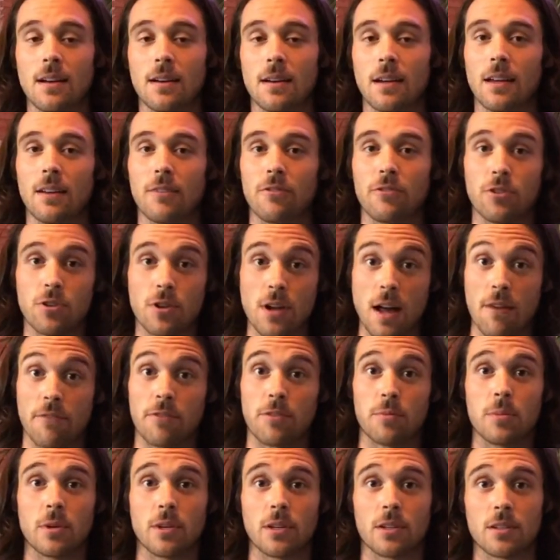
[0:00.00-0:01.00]
If you're not
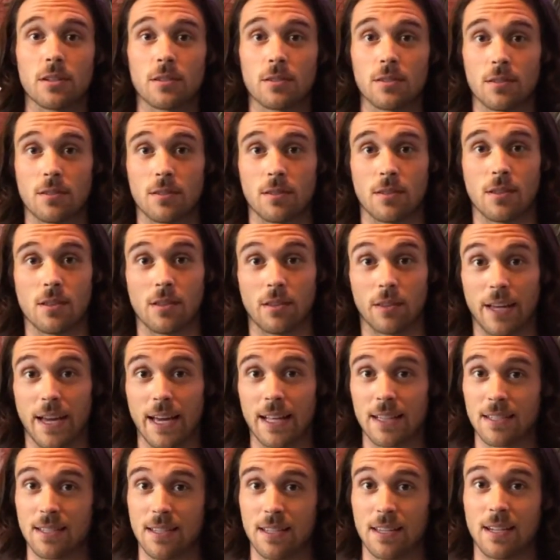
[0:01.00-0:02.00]
familiar, the
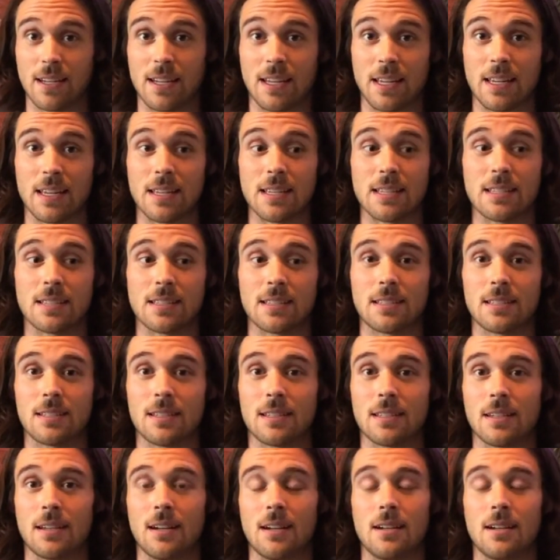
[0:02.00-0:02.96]
Lancet is